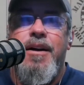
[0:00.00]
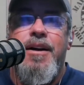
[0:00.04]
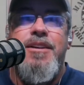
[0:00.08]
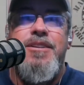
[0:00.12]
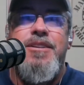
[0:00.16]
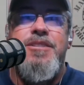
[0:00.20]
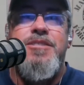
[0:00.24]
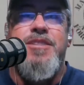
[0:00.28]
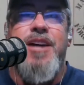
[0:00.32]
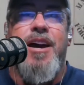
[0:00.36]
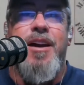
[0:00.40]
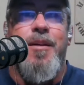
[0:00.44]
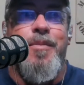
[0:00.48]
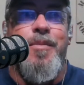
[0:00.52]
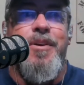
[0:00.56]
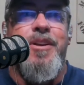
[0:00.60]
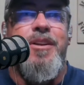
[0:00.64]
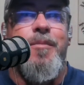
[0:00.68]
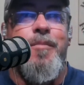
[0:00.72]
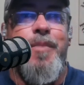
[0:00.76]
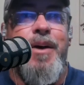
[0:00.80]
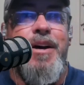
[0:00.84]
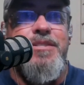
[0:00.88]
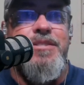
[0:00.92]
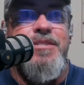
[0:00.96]
statement to
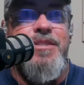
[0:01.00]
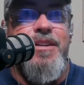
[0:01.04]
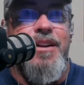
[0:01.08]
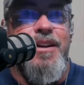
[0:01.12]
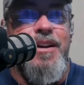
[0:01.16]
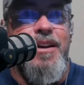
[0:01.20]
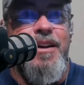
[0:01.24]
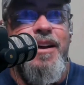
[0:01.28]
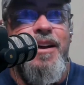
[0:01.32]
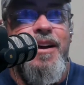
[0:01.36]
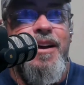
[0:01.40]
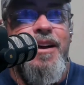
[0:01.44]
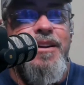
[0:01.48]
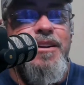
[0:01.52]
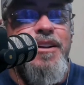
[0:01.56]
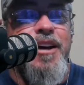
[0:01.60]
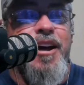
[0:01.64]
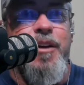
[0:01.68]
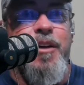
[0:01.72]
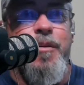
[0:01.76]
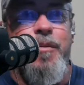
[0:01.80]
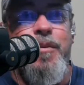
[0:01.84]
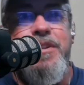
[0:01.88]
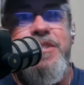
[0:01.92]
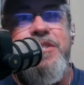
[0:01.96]
basically tell
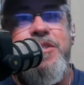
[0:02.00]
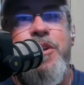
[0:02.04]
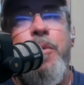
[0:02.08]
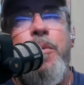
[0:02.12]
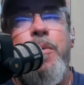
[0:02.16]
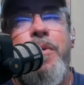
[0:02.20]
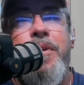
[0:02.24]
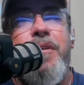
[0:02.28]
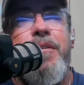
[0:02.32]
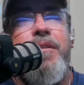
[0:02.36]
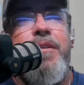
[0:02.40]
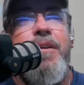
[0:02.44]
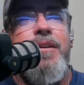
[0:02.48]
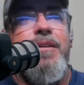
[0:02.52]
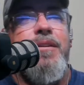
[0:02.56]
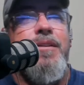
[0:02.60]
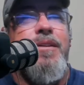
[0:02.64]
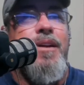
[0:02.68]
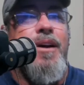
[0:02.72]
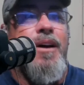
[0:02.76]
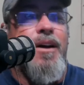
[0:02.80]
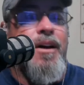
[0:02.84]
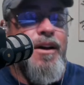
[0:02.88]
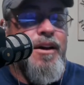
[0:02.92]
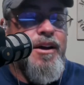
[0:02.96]
you what's going on.
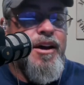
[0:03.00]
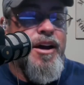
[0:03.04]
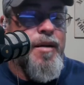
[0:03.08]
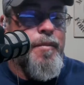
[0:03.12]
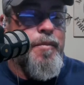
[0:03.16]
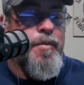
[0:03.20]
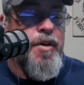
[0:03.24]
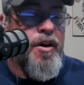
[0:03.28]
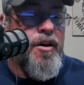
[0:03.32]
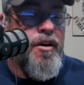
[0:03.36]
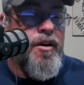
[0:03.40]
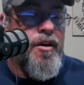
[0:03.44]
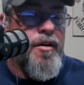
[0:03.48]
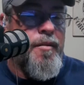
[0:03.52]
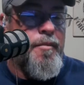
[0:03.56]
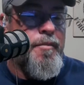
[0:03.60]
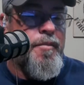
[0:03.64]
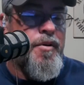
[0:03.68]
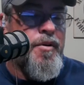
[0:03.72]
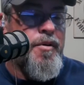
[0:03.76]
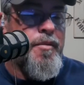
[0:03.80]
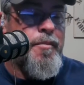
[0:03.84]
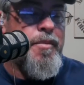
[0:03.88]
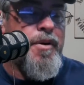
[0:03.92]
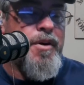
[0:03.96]
Keep y'all up
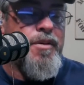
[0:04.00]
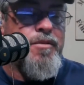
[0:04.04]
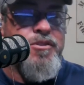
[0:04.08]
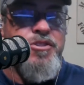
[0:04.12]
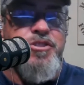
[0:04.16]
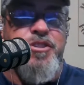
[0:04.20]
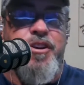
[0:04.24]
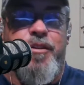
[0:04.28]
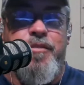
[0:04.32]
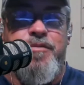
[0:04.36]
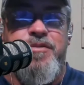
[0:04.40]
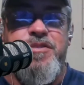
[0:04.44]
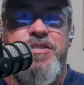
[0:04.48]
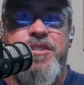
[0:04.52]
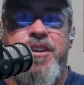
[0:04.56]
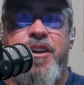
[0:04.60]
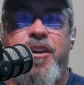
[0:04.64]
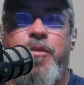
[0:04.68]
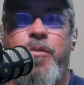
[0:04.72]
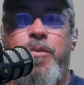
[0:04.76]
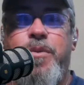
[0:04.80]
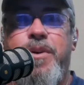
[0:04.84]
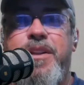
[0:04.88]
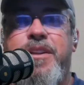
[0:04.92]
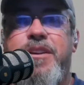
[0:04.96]
on post. Y'all
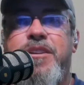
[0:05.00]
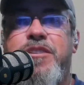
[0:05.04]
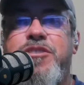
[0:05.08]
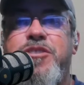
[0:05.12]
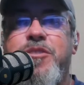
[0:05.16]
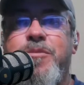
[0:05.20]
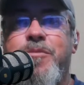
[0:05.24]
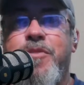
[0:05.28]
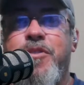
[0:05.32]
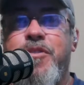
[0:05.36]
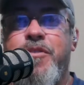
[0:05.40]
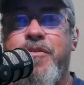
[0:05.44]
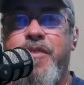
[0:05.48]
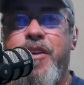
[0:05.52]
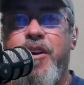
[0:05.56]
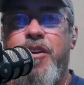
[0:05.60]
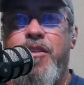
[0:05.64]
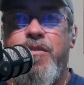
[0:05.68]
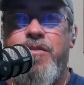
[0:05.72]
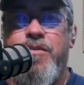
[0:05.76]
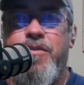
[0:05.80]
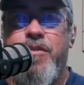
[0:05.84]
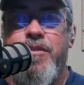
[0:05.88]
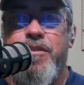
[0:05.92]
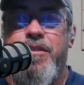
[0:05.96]
stuck with us. You moved
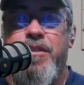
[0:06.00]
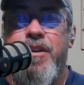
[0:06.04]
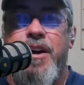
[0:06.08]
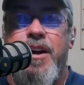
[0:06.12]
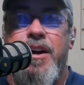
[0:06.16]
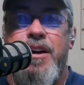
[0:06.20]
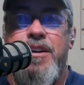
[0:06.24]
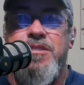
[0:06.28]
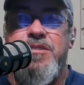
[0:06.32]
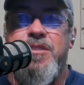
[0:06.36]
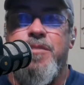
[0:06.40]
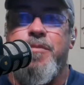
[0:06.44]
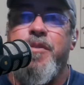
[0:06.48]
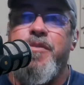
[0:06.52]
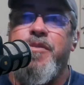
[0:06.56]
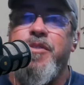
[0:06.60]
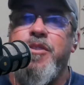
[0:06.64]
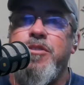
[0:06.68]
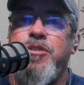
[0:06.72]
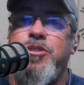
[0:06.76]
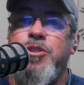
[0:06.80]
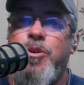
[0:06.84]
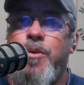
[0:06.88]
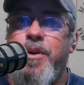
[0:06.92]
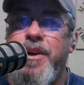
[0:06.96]
over. Some of
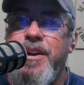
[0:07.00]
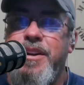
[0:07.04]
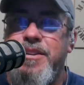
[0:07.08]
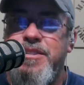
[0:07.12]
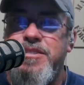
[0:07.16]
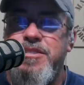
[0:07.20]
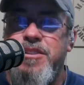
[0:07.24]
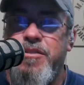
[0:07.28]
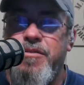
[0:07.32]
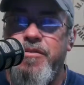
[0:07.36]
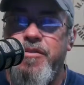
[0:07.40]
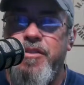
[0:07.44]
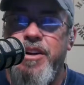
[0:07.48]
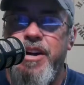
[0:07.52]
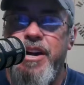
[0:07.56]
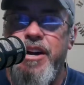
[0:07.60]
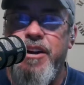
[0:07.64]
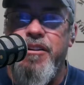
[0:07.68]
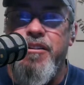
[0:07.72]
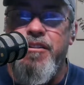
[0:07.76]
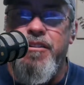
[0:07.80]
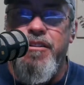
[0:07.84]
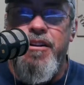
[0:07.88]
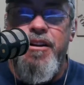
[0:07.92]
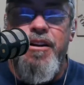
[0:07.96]
you joined us over
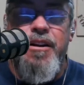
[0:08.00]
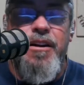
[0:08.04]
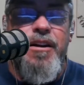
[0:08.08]
here